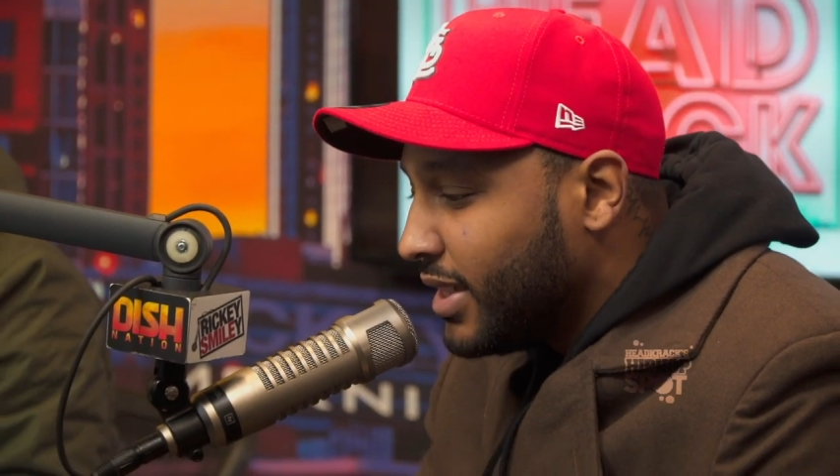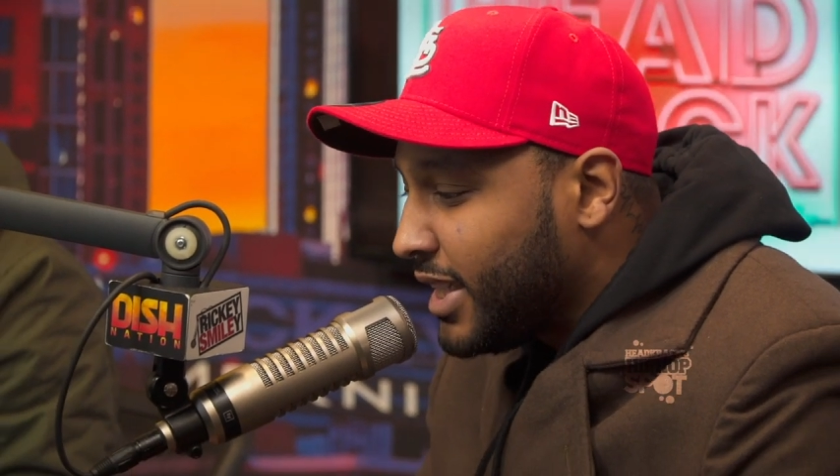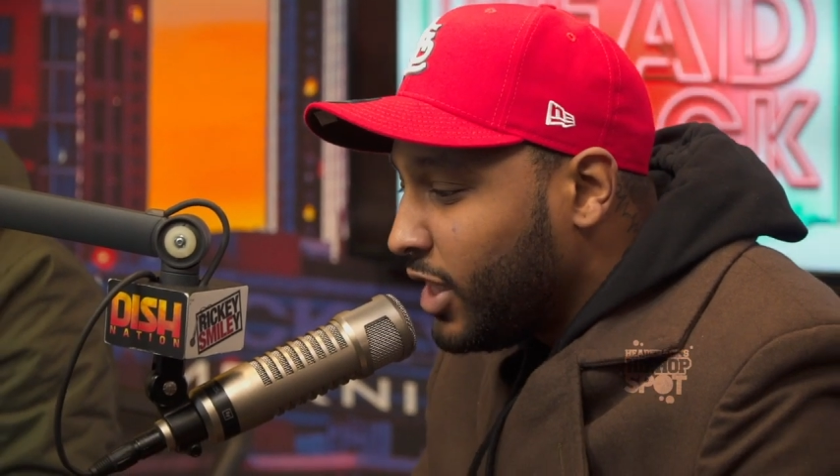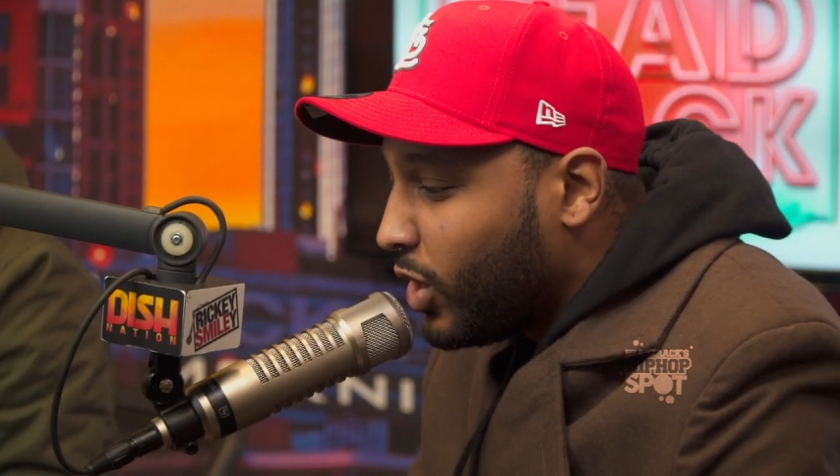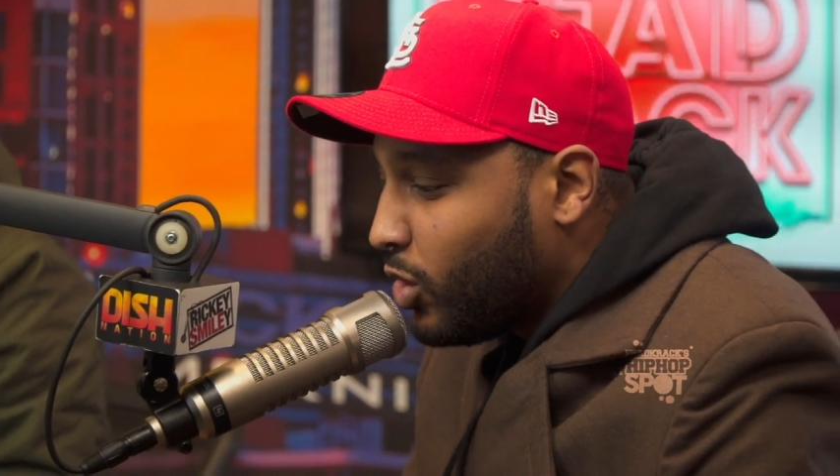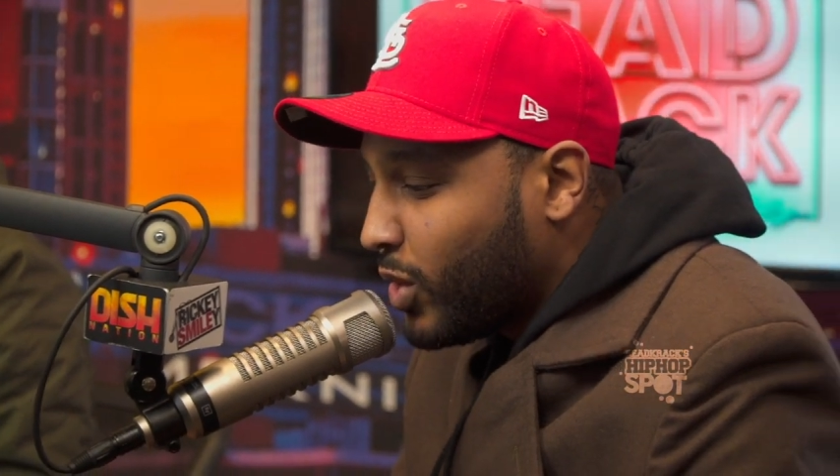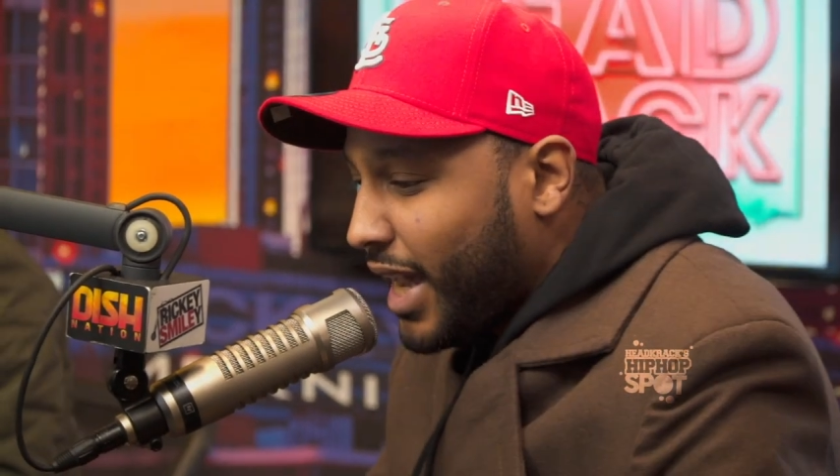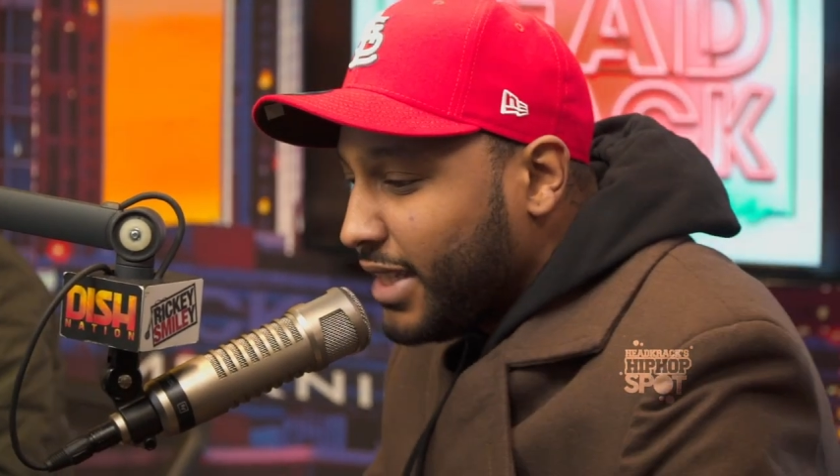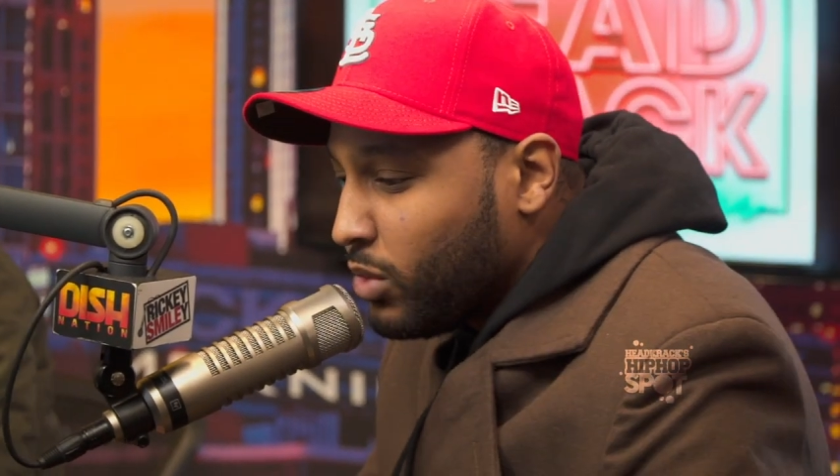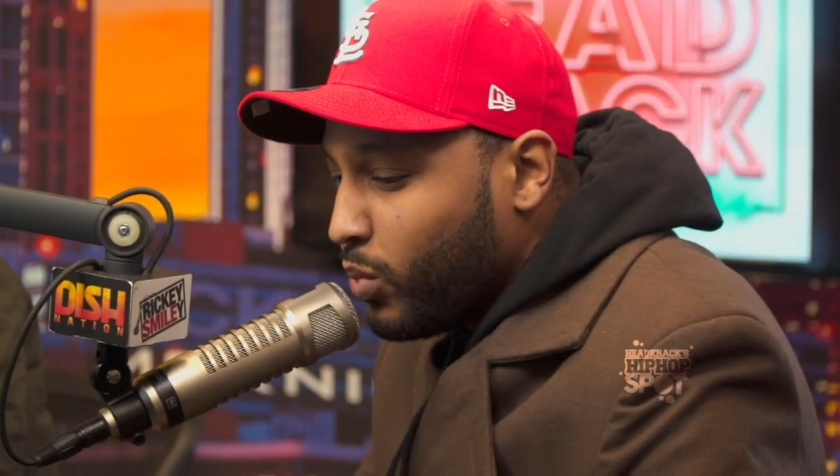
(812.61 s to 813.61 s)
Senior
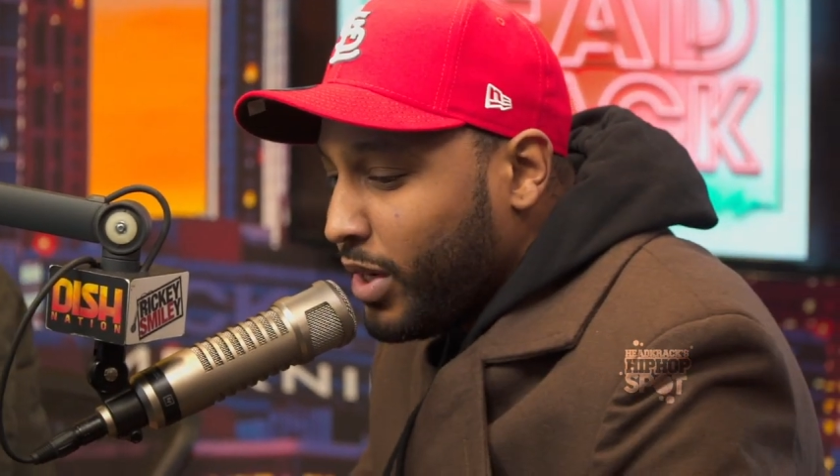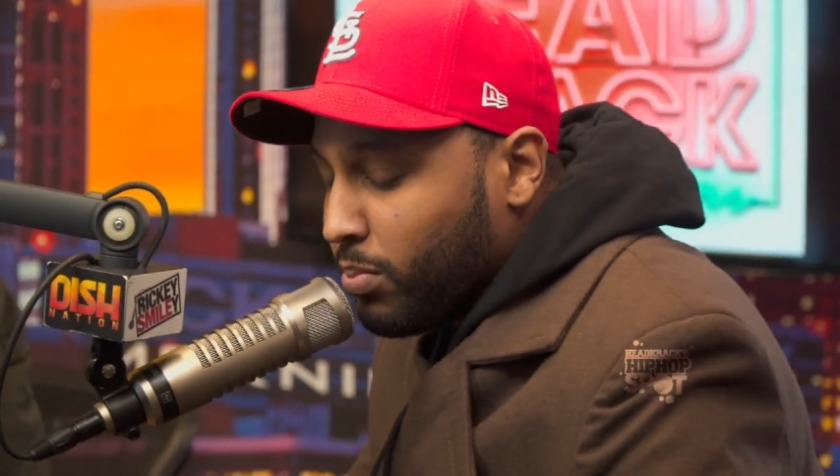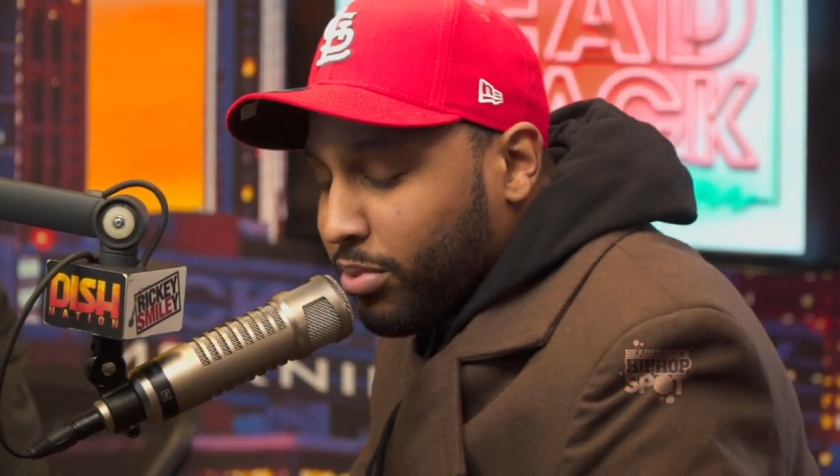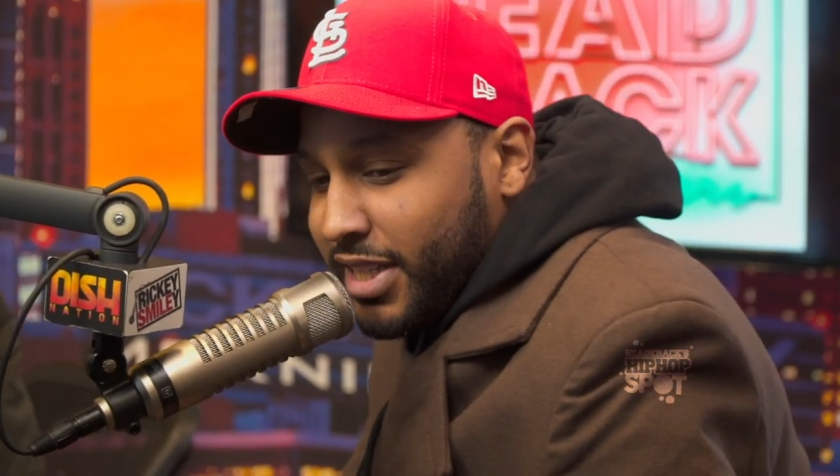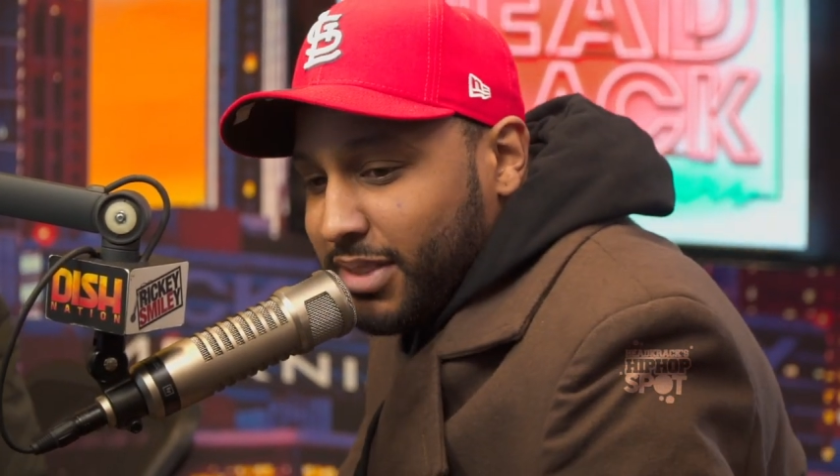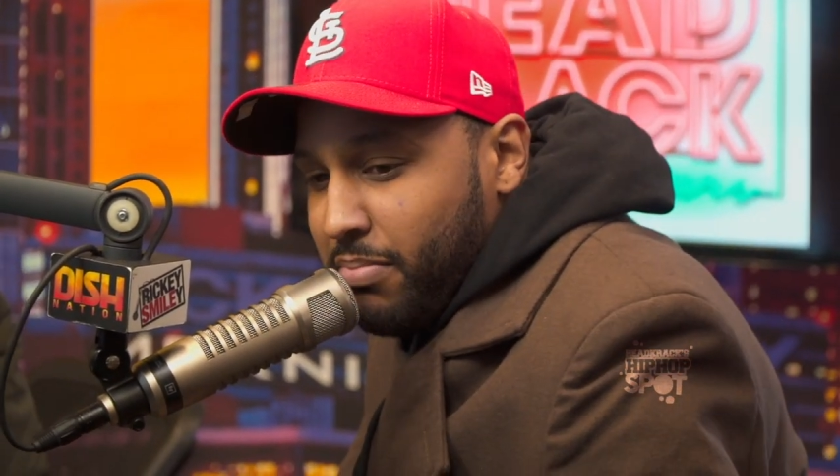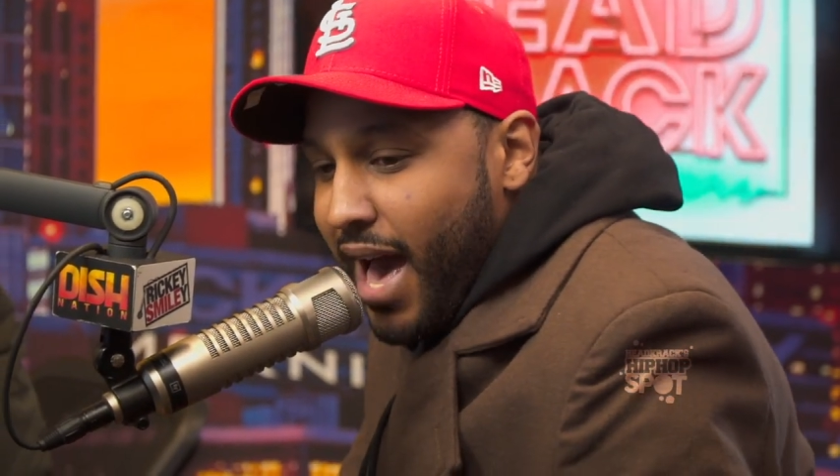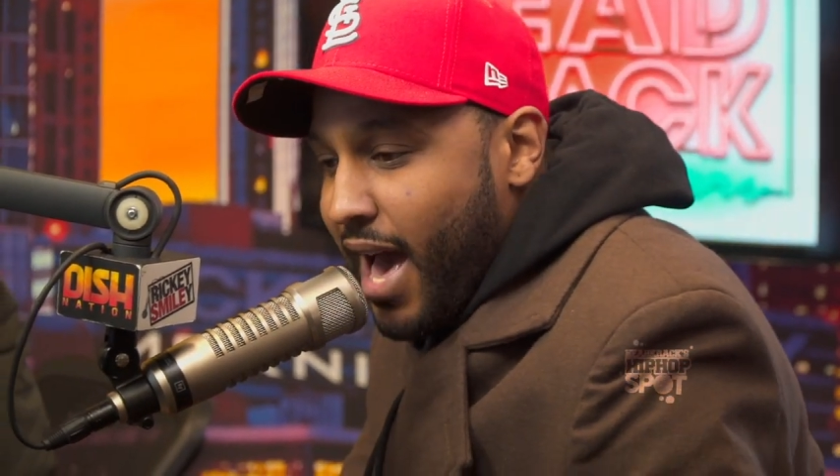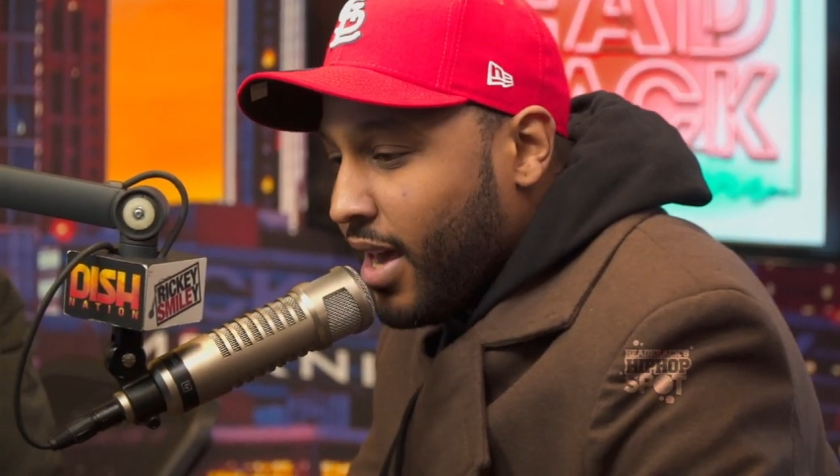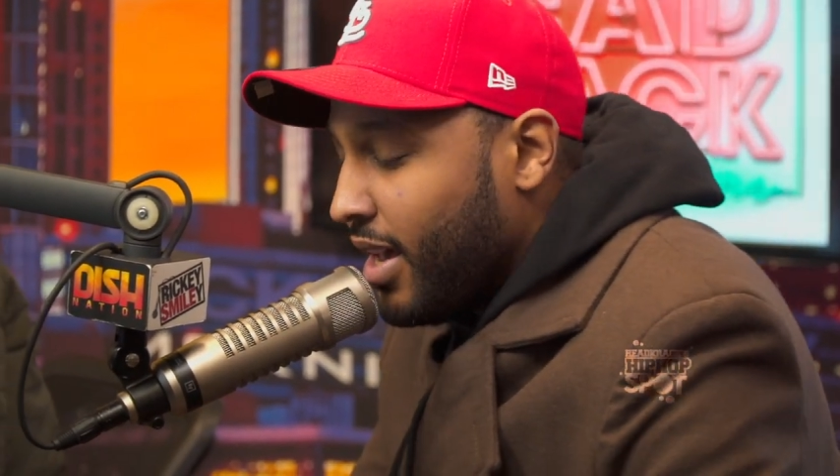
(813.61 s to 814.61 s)
location, we gon' breeze
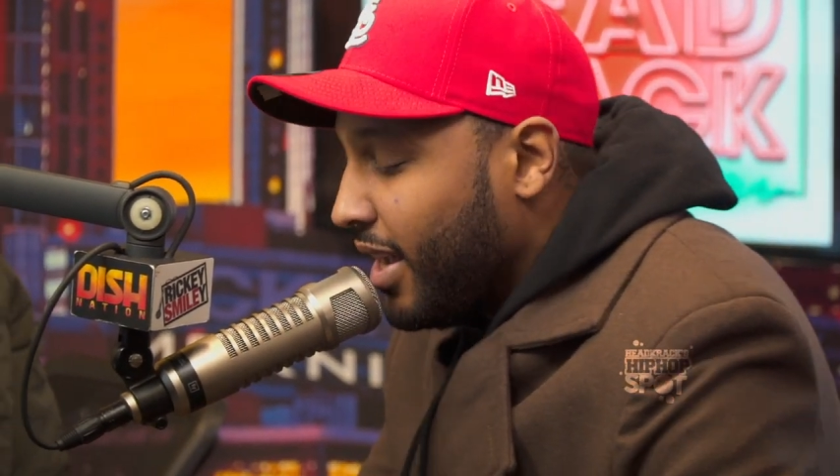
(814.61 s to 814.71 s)
by.